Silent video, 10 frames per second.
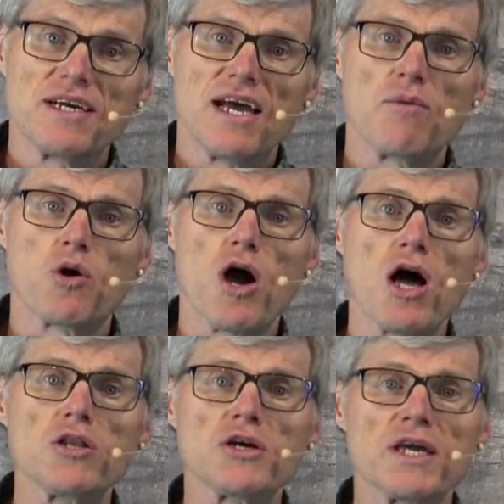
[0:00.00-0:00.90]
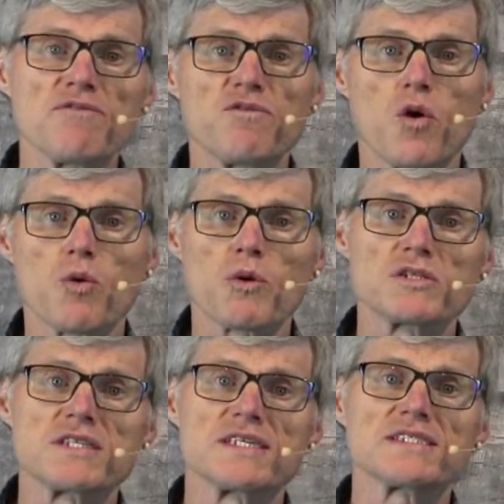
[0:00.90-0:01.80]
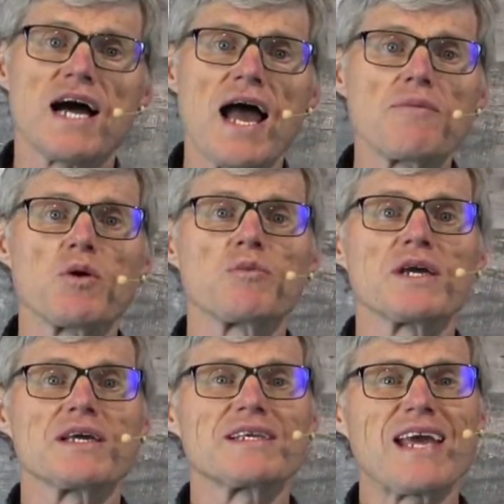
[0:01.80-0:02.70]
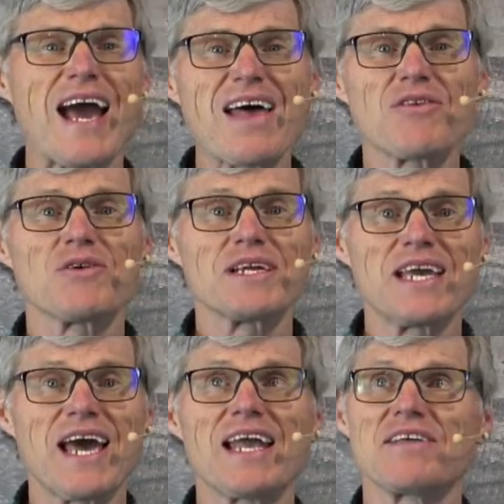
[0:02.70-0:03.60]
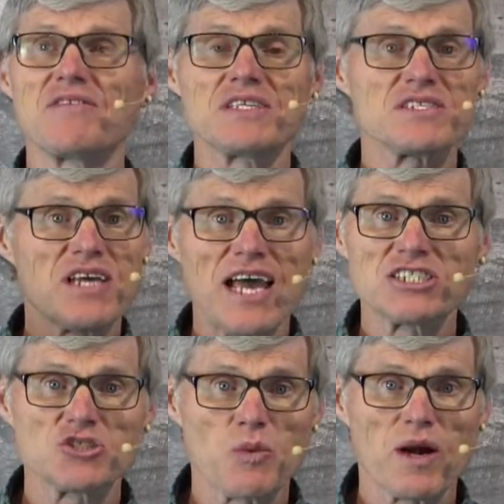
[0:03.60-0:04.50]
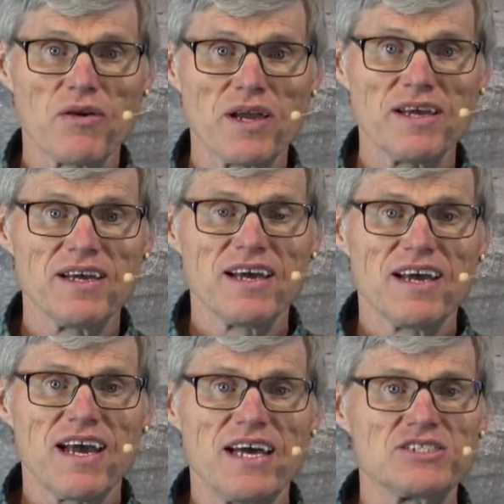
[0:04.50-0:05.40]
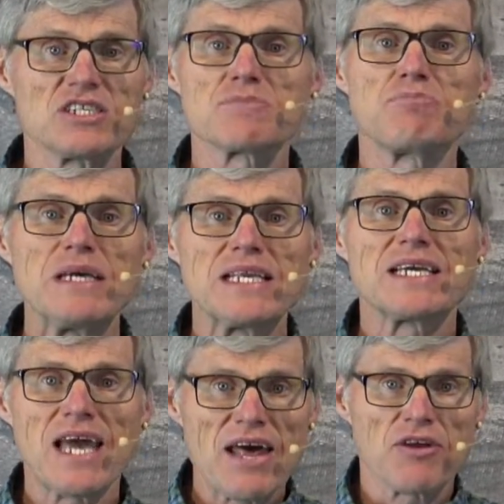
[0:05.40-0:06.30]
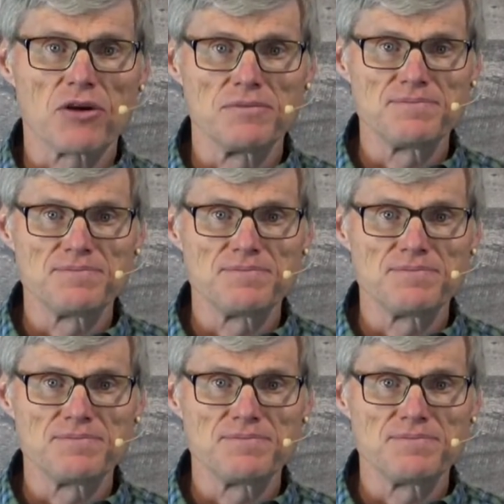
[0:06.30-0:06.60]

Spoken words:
And we're all looking forward to the time when we can gather again in this sanctuary and just be together.